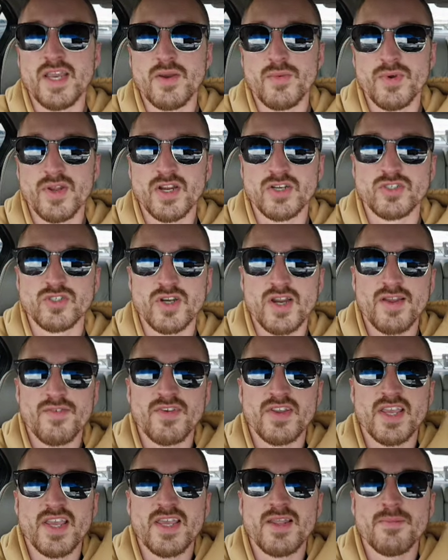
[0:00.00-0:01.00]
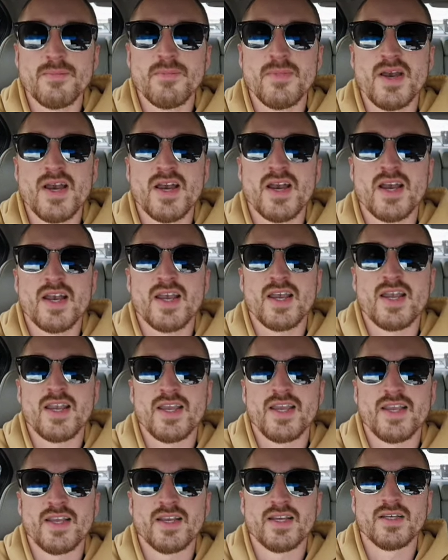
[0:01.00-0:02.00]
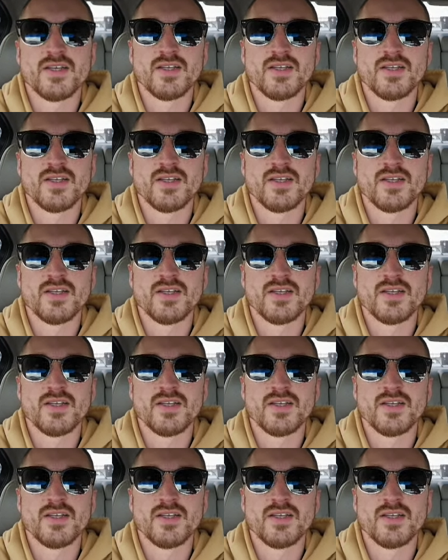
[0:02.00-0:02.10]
we are driving in my